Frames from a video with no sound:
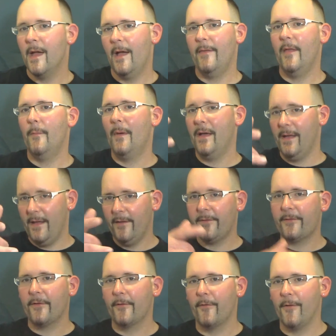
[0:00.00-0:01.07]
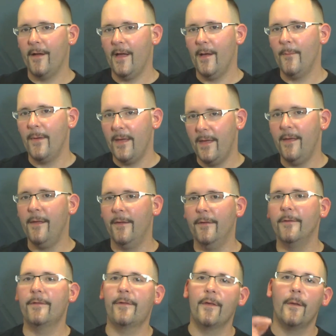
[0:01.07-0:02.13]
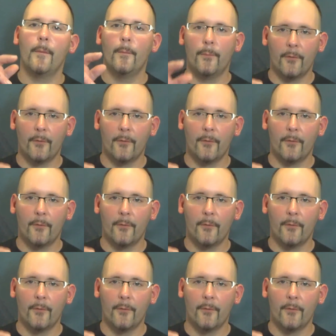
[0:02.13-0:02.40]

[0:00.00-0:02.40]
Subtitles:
And then my Instagram is